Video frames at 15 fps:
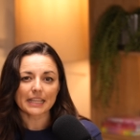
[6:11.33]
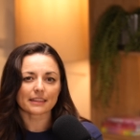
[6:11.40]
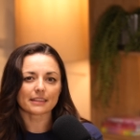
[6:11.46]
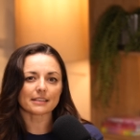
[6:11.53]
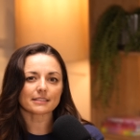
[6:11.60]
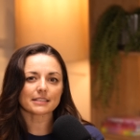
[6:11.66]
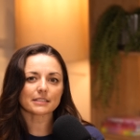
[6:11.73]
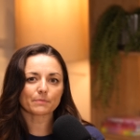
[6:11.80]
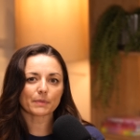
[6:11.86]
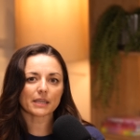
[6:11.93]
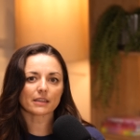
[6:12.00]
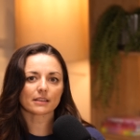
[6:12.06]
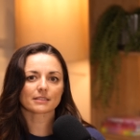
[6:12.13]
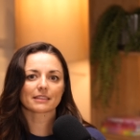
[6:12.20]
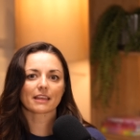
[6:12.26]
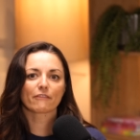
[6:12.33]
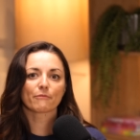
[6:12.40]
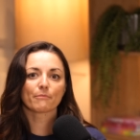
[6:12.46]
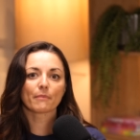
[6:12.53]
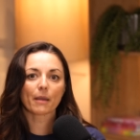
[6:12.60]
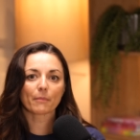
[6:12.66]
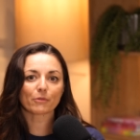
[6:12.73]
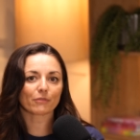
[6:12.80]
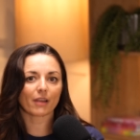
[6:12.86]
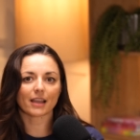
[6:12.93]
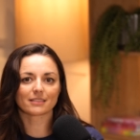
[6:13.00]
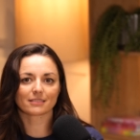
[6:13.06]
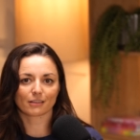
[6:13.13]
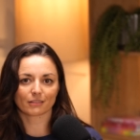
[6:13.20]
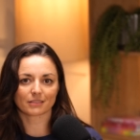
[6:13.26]
This is because they've
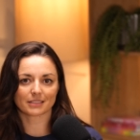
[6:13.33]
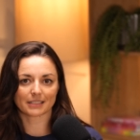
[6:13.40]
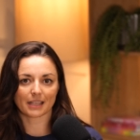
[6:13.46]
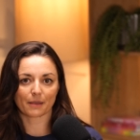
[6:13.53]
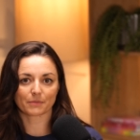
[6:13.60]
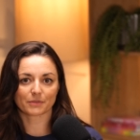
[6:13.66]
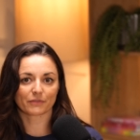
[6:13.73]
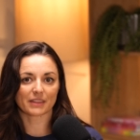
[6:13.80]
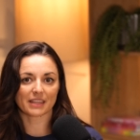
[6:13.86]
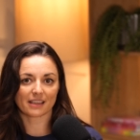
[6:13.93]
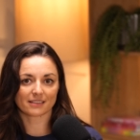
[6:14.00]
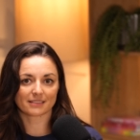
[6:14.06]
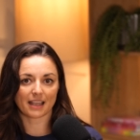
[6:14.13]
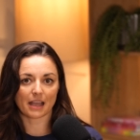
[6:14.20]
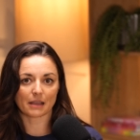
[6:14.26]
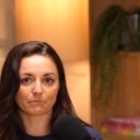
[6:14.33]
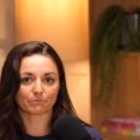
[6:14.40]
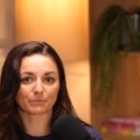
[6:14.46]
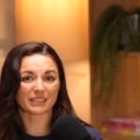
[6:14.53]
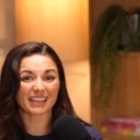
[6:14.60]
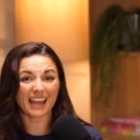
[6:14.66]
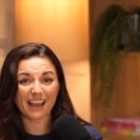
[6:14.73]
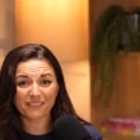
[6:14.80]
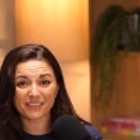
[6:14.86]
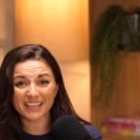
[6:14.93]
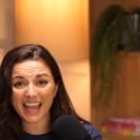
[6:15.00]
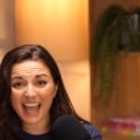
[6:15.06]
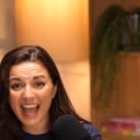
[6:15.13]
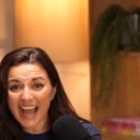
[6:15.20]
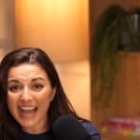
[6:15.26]
memorized concepts for the exam but
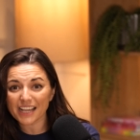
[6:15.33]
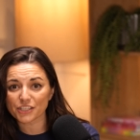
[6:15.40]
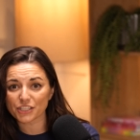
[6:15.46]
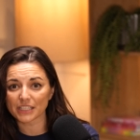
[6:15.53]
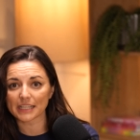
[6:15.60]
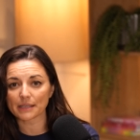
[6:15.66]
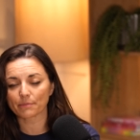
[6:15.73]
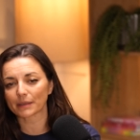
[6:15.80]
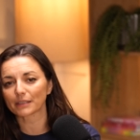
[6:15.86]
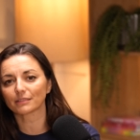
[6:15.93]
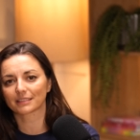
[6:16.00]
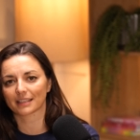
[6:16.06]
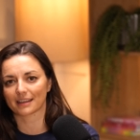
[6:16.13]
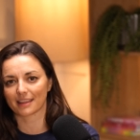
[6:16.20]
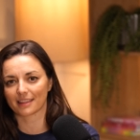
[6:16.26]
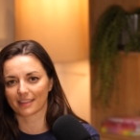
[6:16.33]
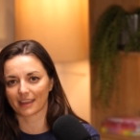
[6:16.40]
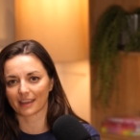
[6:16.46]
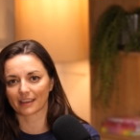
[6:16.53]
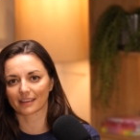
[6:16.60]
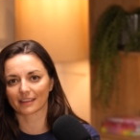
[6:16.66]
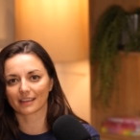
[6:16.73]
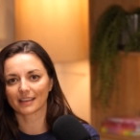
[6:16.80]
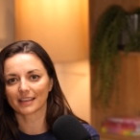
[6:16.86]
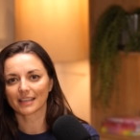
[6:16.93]
haven't actually built anything.